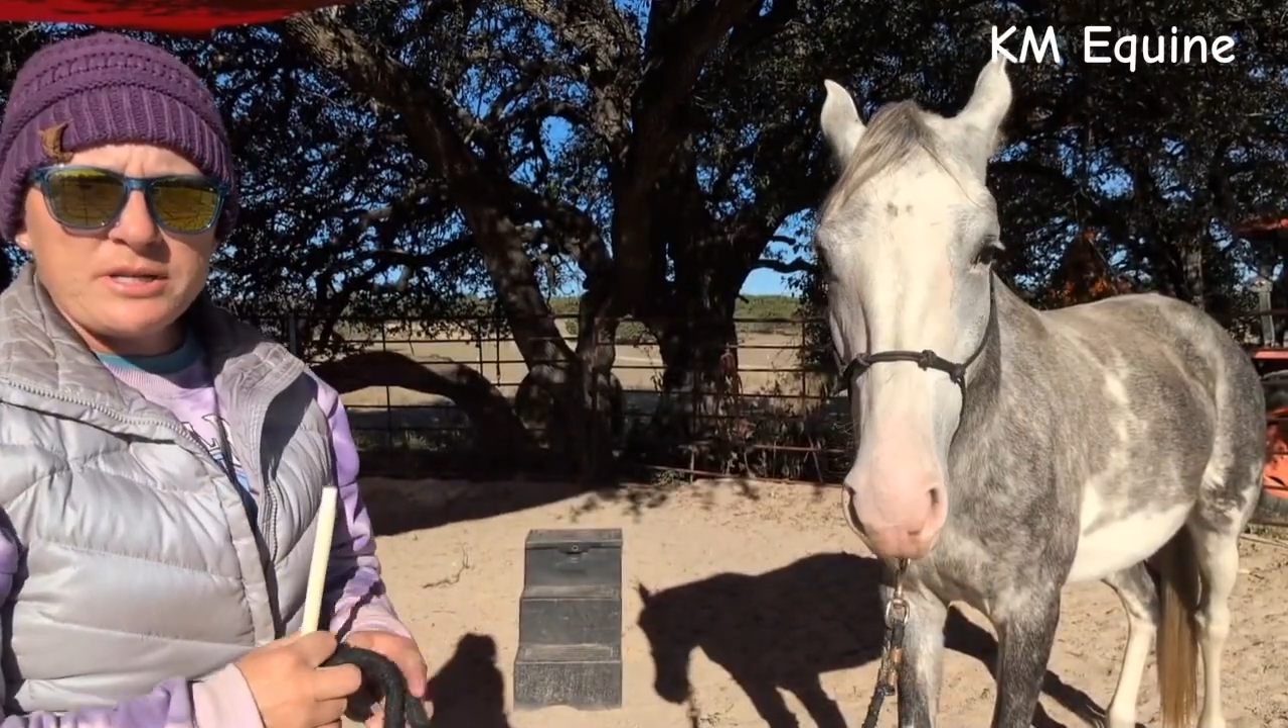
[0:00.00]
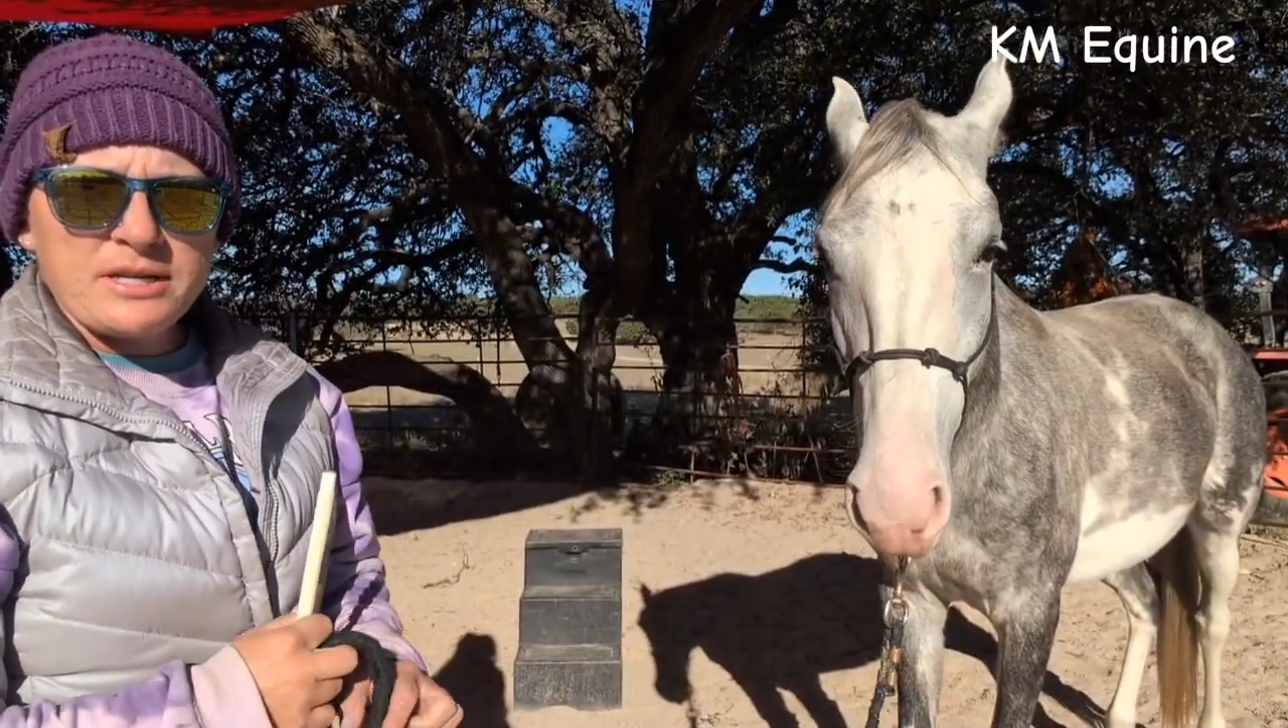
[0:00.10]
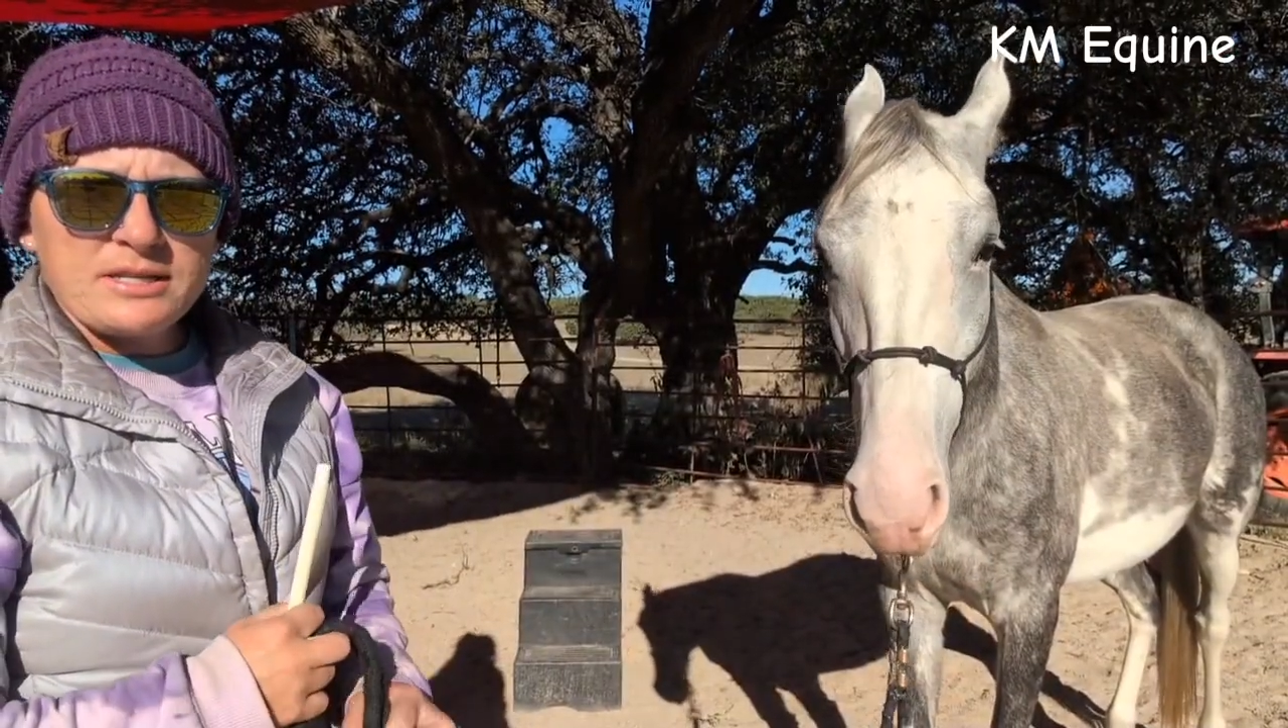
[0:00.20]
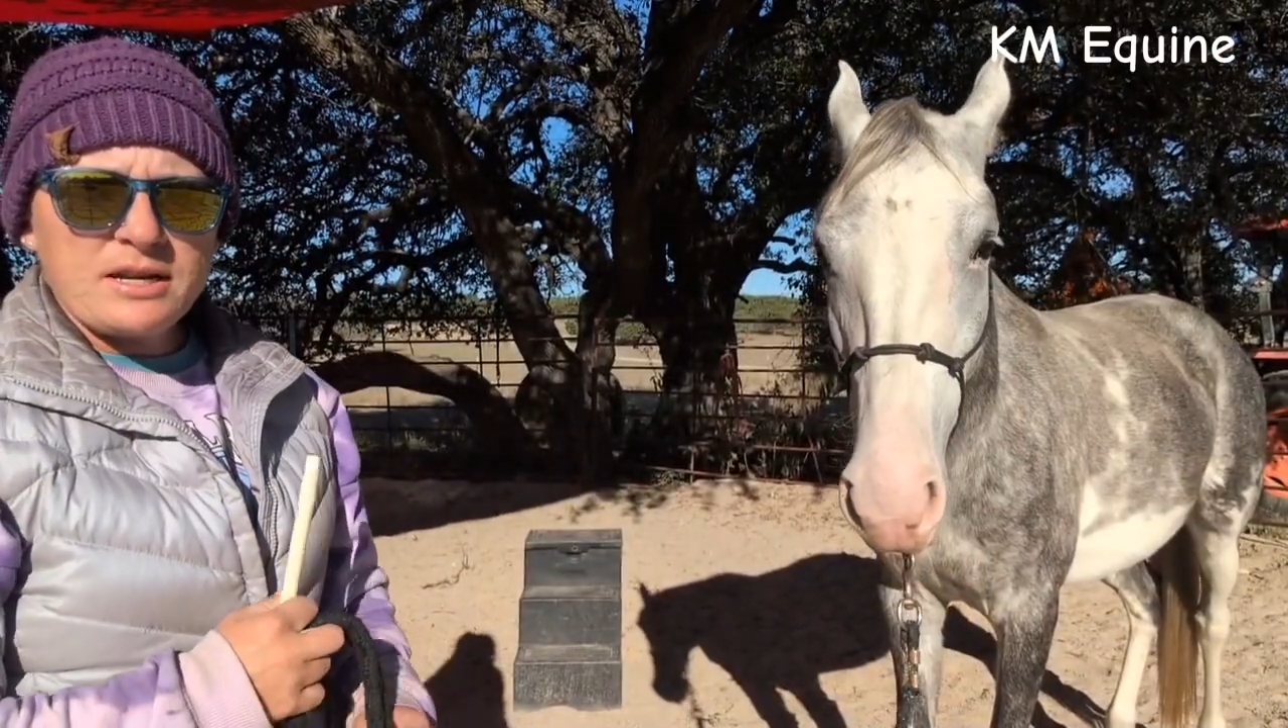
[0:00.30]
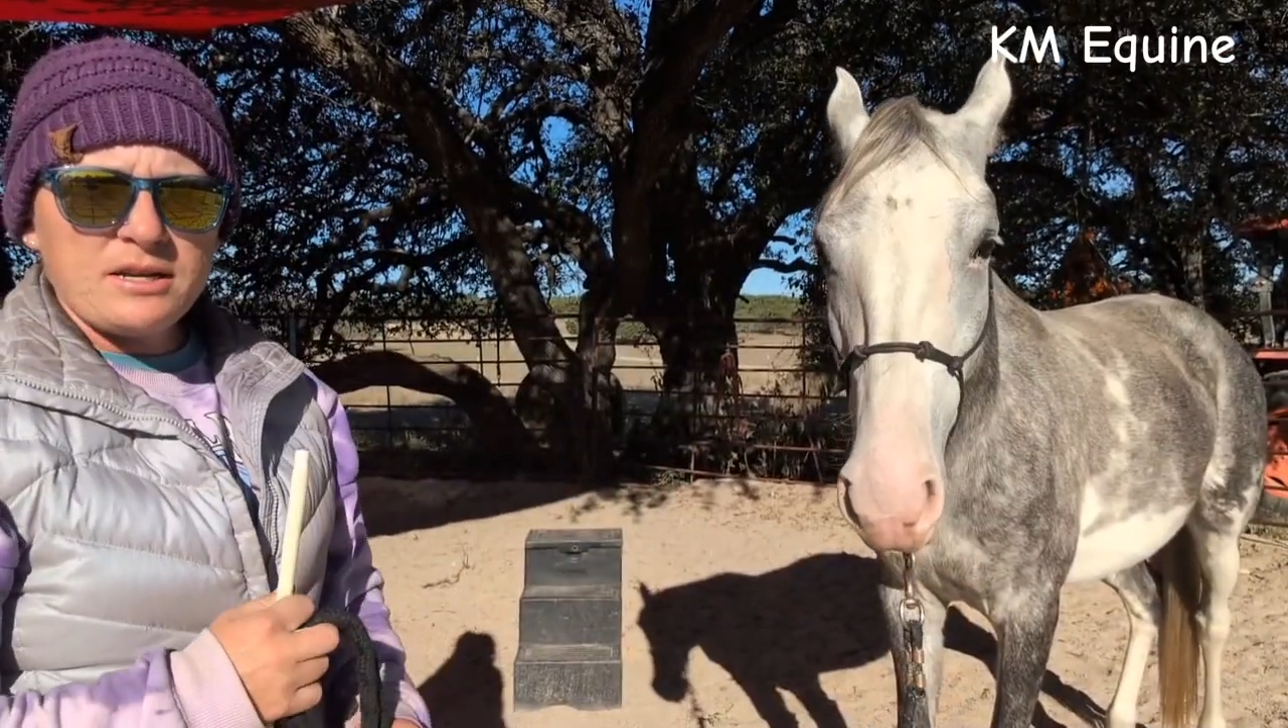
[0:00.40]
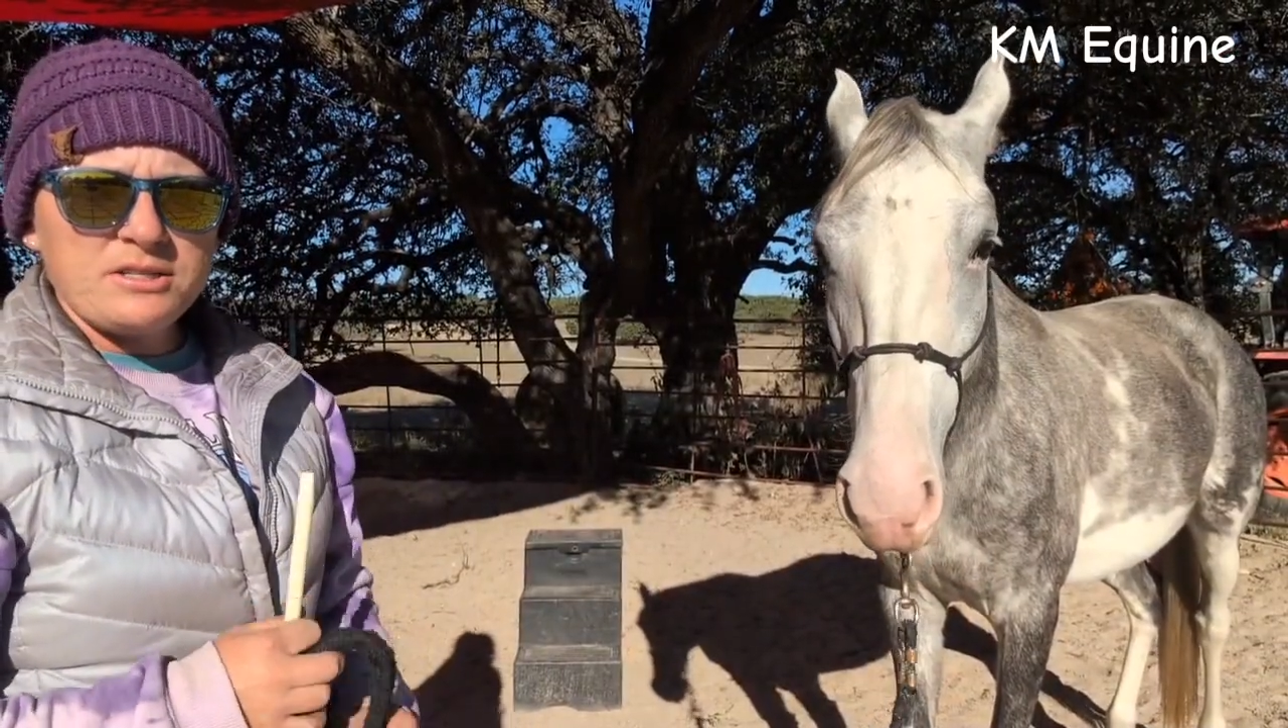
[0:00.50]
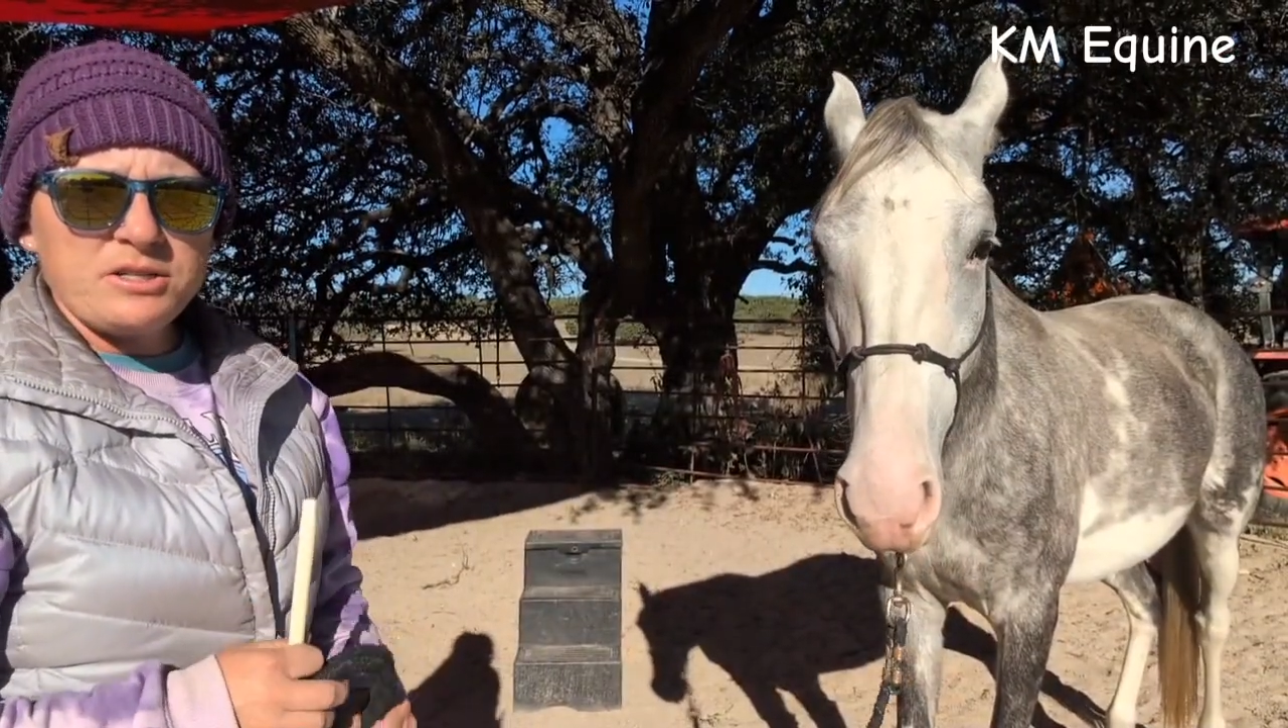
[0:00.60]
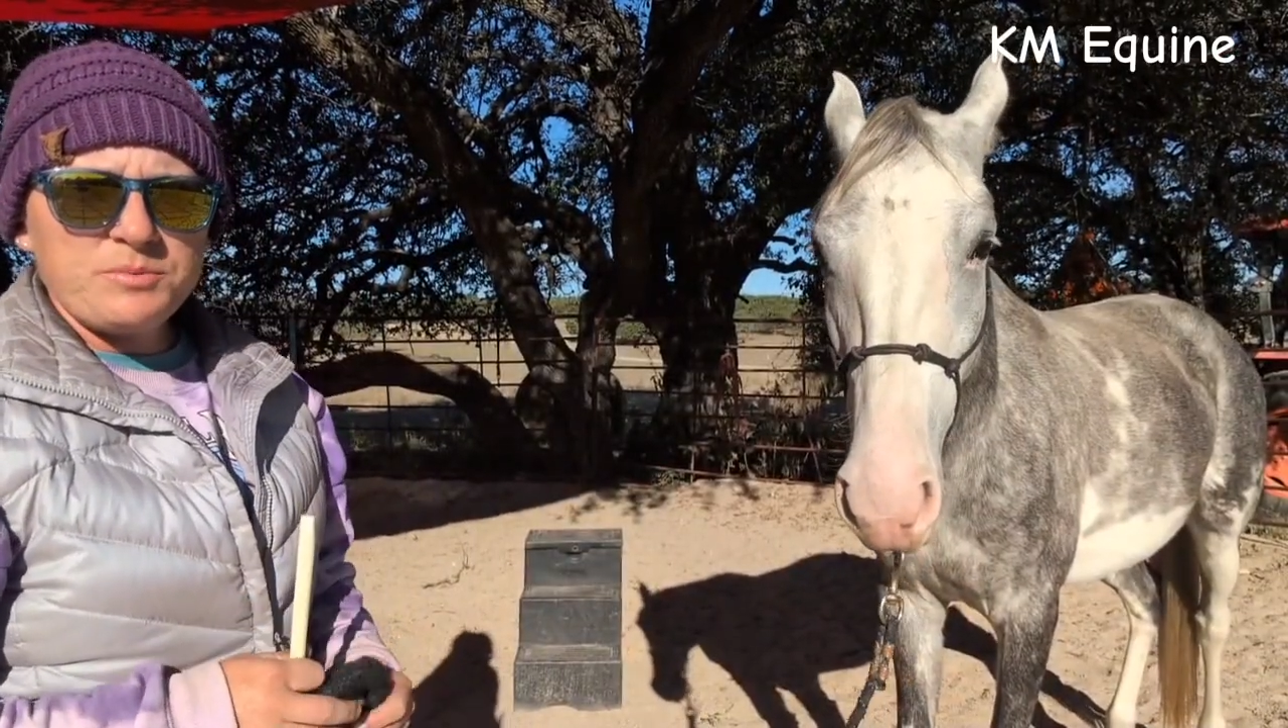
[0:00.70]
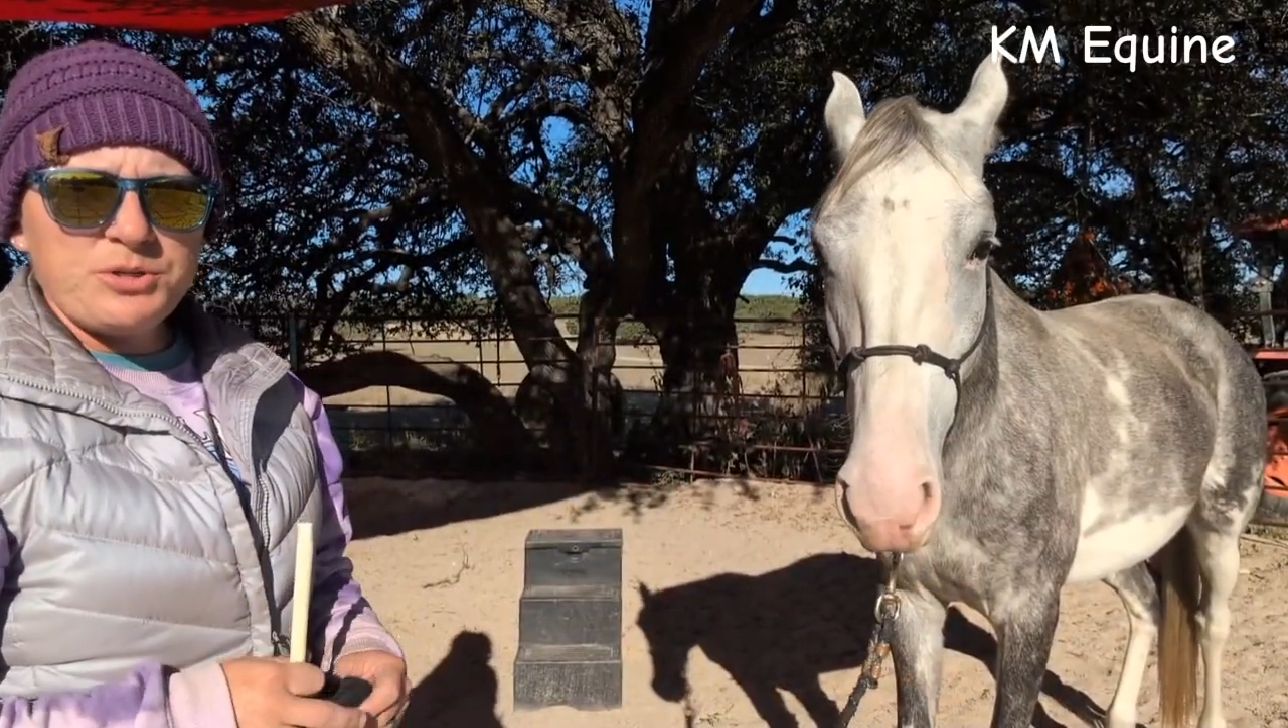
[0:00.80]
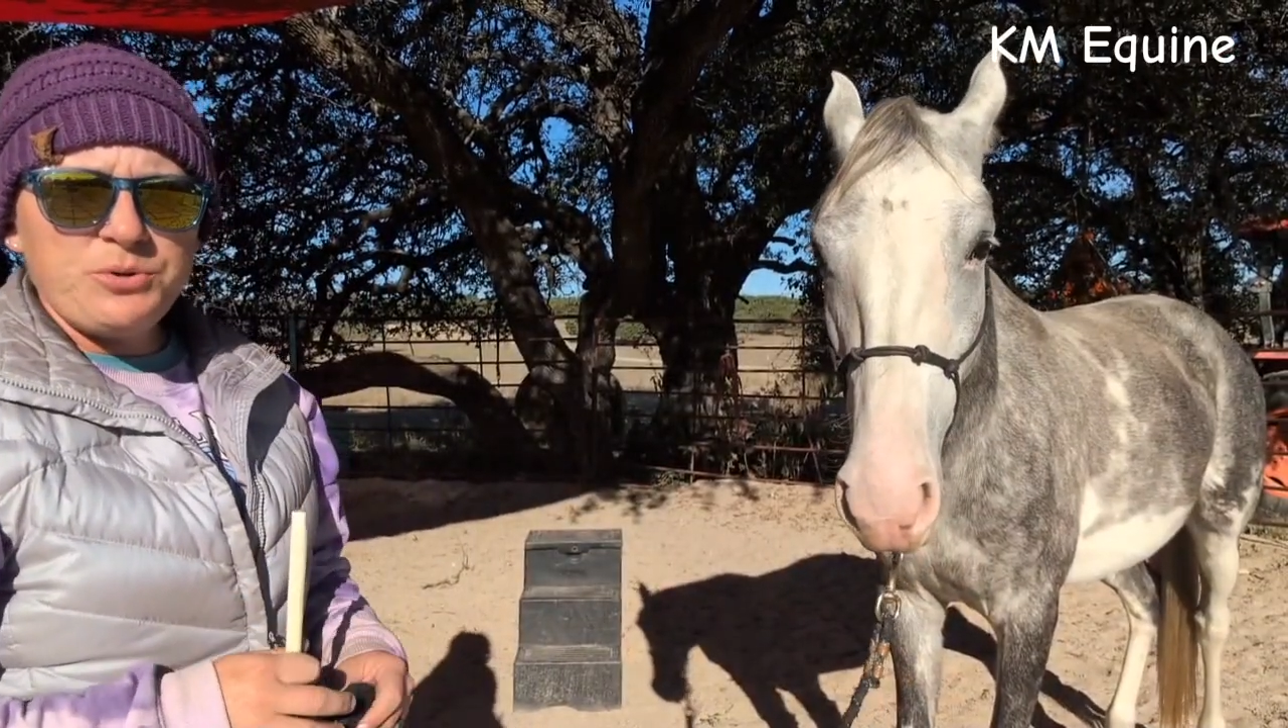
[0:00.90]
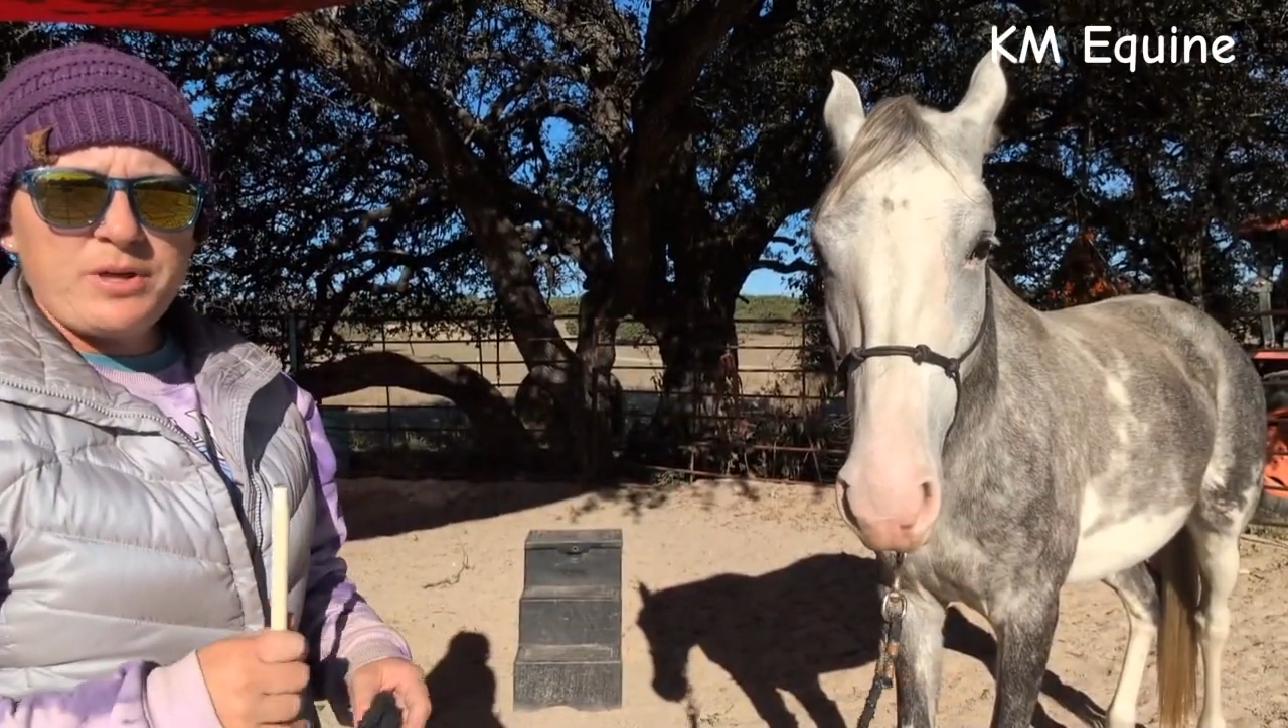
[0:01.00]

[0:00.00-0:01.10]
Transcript: gets accustomed to